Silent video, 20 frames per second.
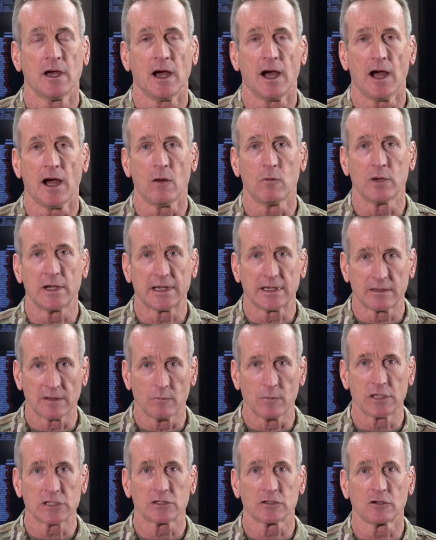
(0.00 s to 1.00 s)
Uh, we, the
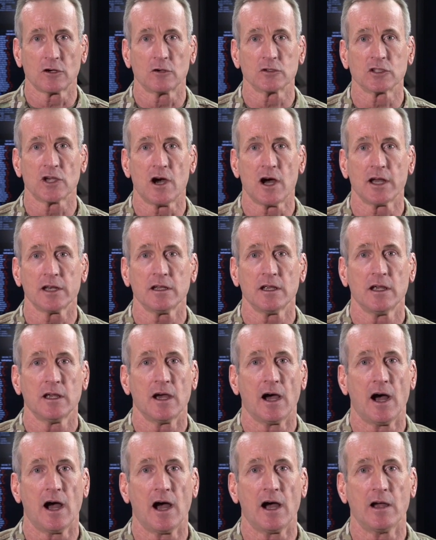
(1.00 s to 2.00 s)
mission goes on.
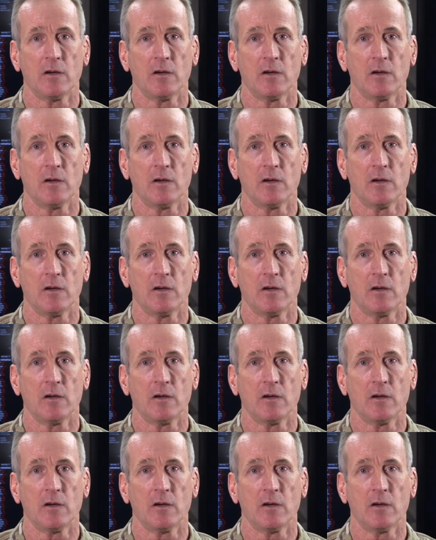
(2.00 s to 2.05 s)
Uh,